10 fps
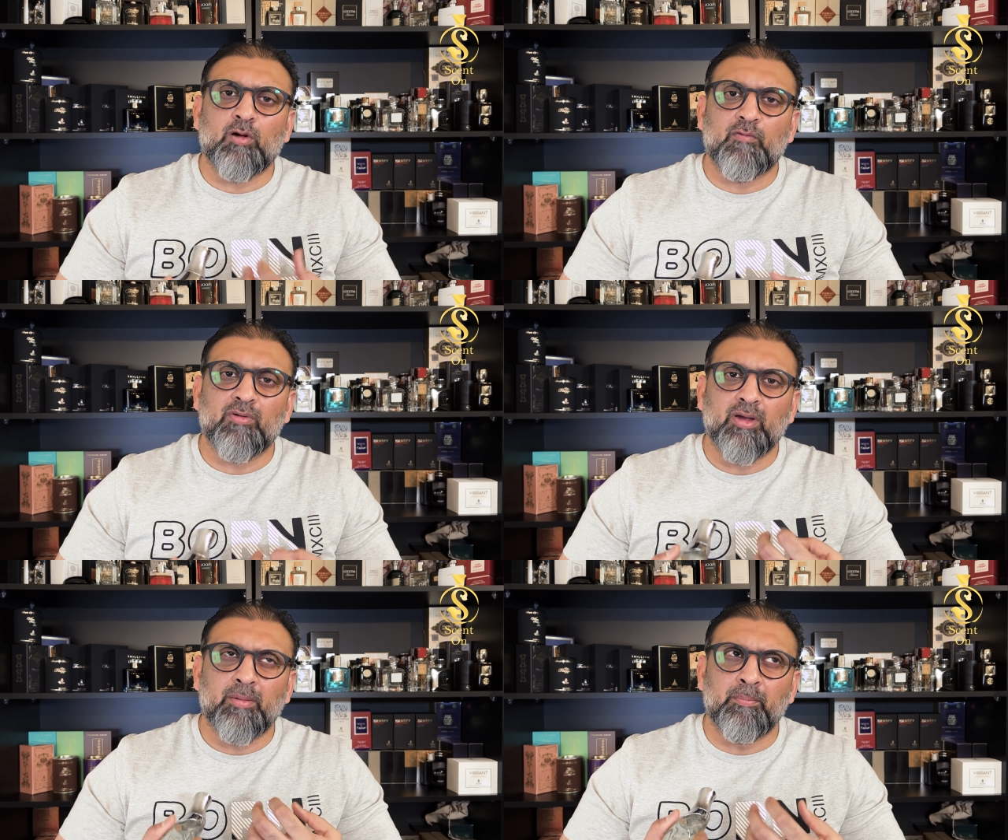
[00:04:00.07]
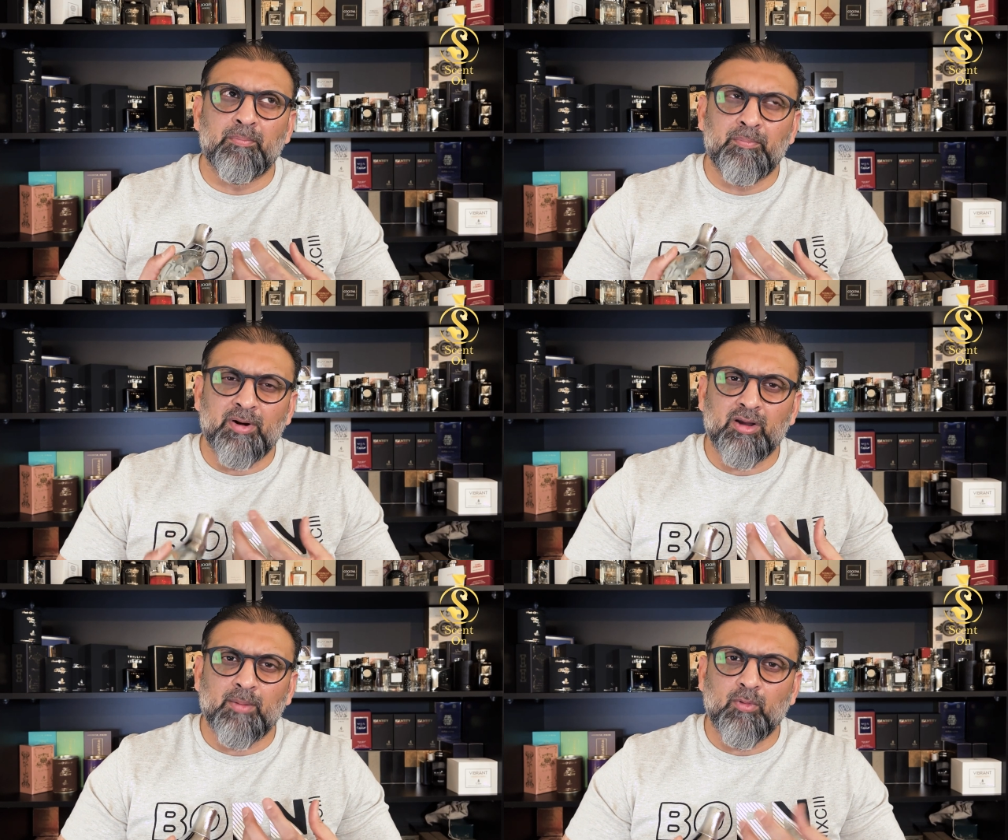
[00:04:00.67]
of
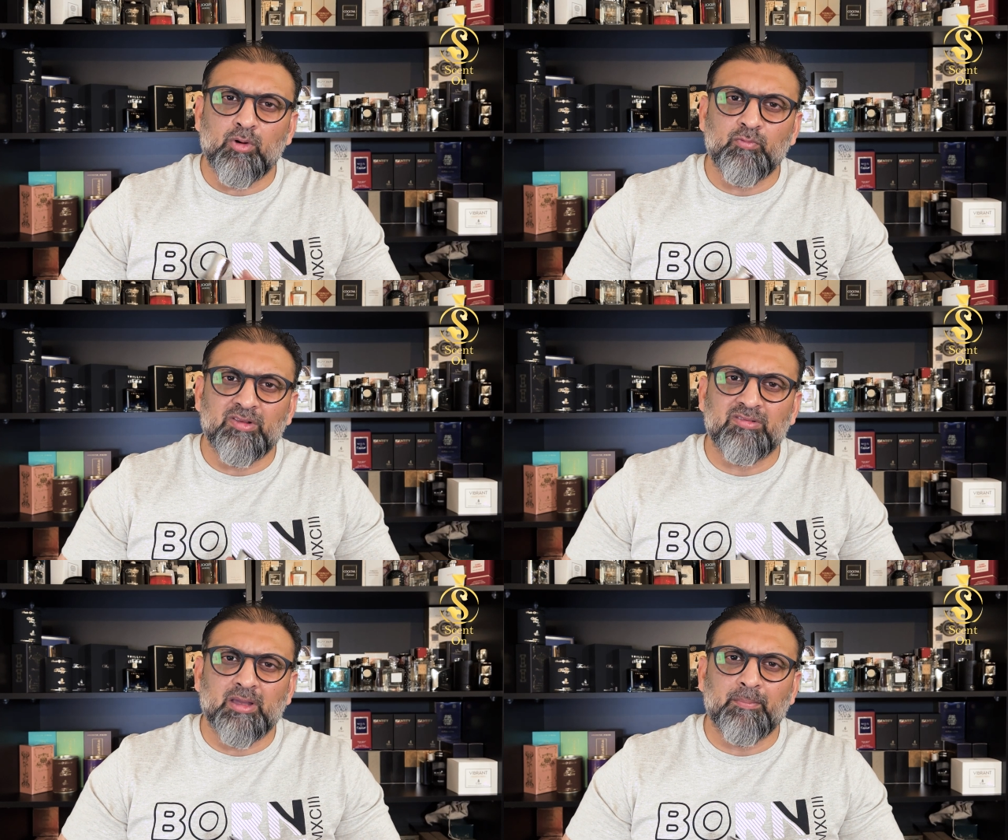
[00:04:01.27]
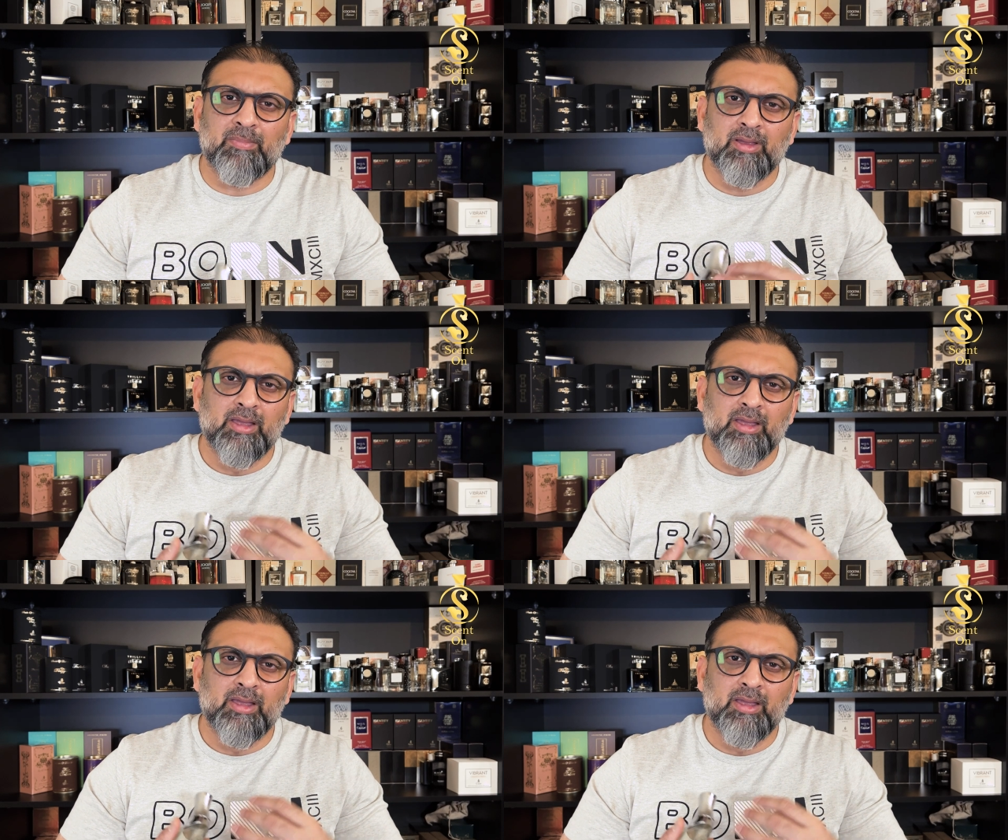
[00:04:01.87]
bergamot with some